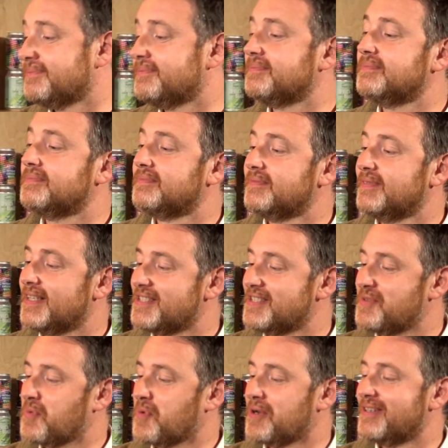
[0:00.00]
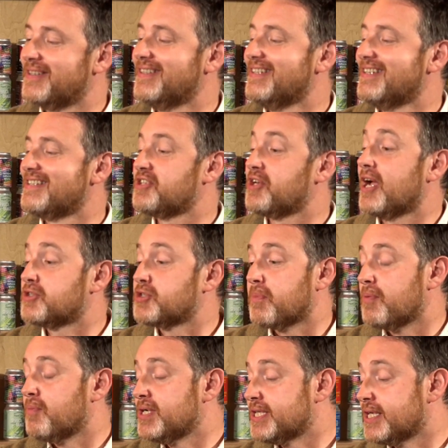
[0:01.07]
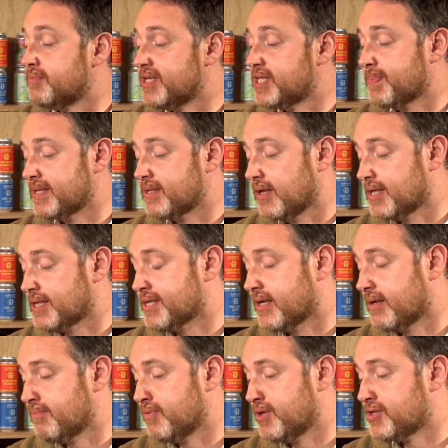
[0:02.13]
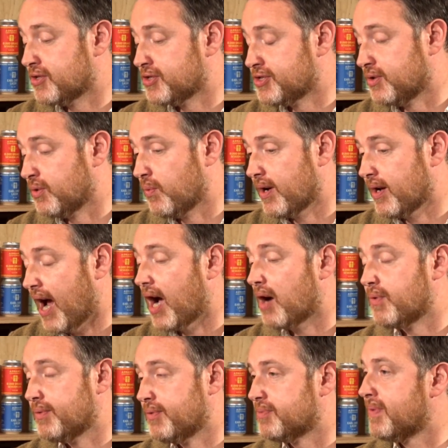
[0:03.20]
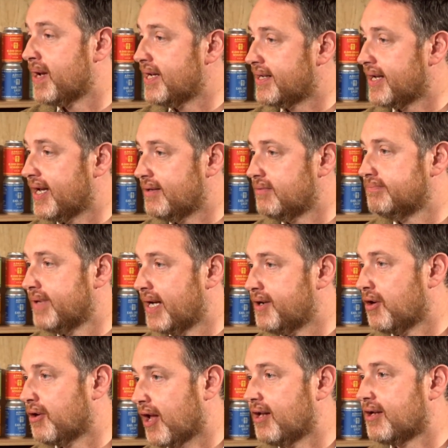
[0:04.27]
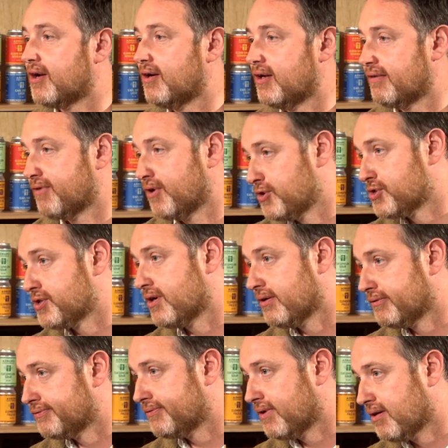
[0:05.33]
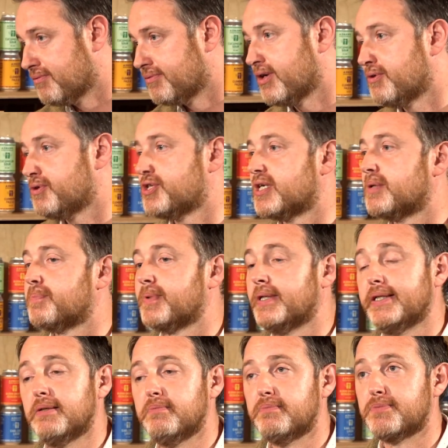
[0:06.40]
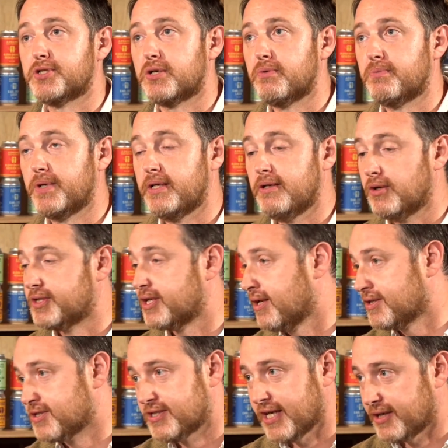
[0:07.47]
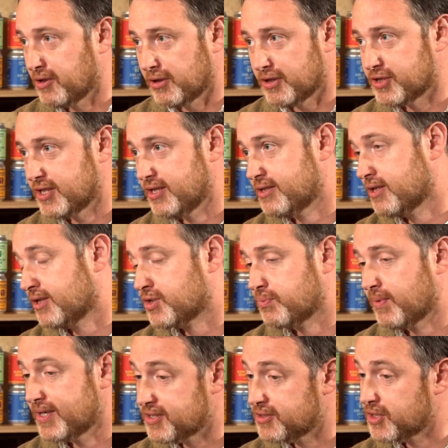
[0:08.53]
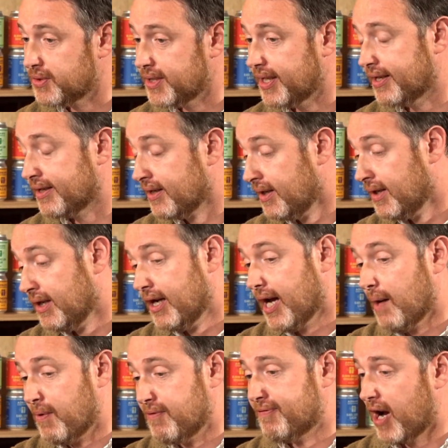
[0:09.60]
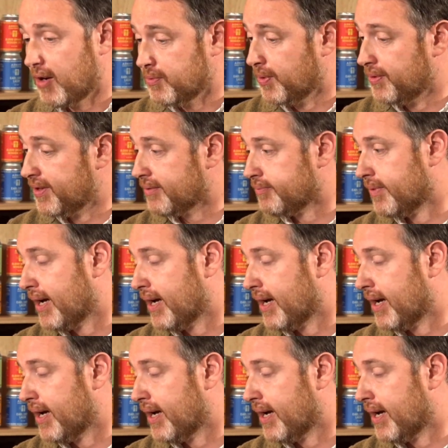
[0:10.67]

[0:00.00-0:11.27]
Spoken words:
the one. So we spent a lot of time researching how we would make a non-alcoholic version of Ghost Ship. So we looked at lots of technologies, lots of ways of doing it, and we found one that